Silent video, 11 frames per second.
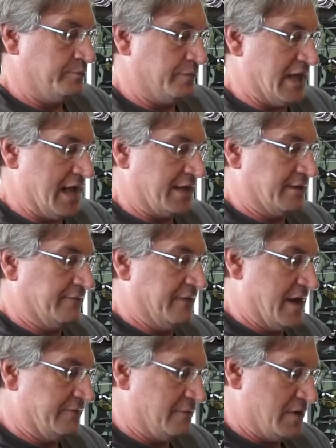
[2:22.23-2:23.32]
black
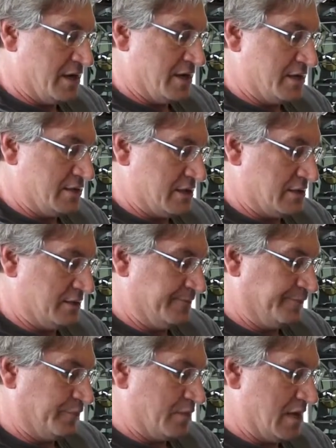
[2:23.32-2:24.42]
51,
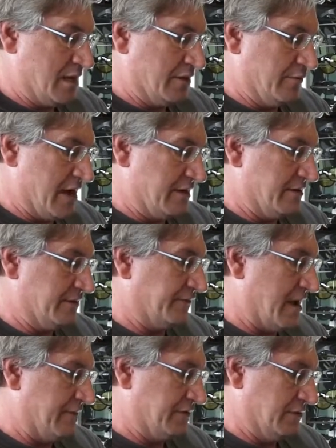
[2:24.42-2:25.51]
and the red is
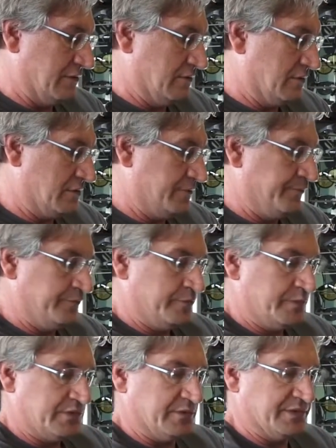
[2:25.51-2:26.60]
52.
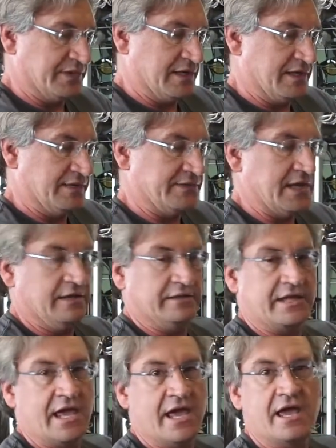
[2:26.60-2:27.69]
So once again, it's
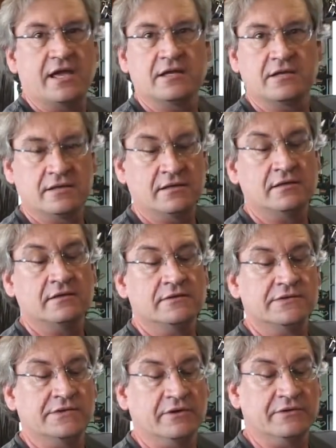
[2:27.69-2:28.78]

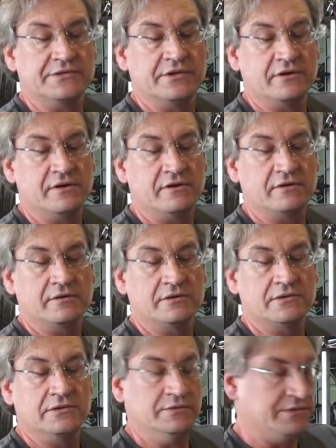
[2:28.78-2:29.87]

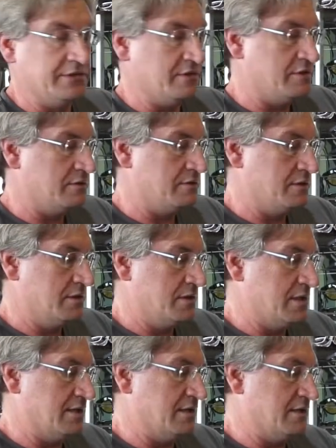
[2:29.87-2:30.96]
LK0020,
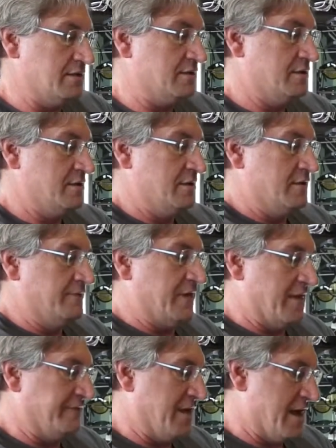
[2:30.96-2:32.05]
and then
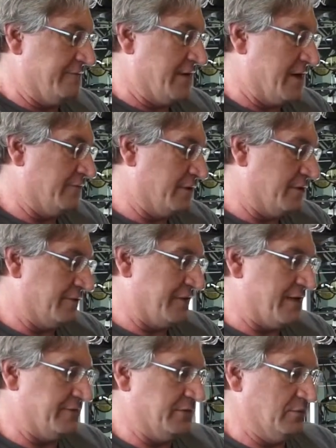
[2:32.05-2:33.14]
55, 51, or
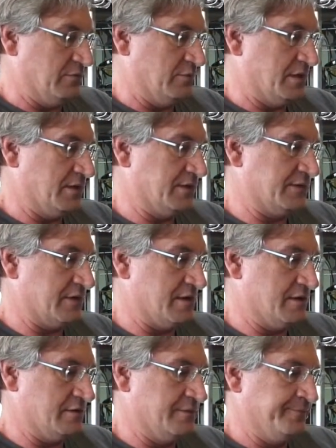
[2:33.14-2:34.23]
52.
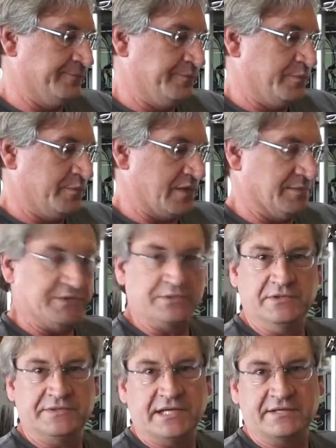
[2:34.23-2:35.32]
So comes with
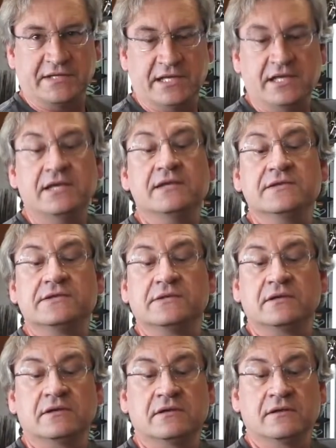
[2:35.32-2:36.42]
2 sets of keys,
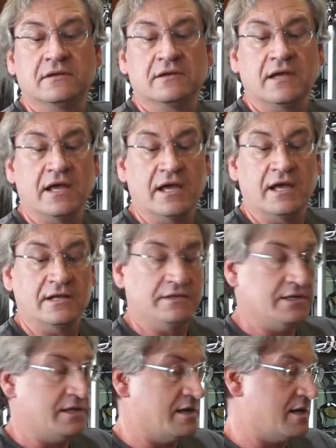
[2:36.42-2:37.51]
and
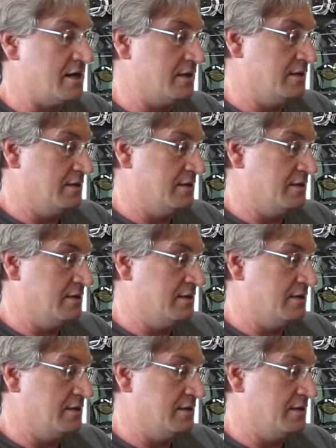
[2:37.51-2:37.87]
yeah,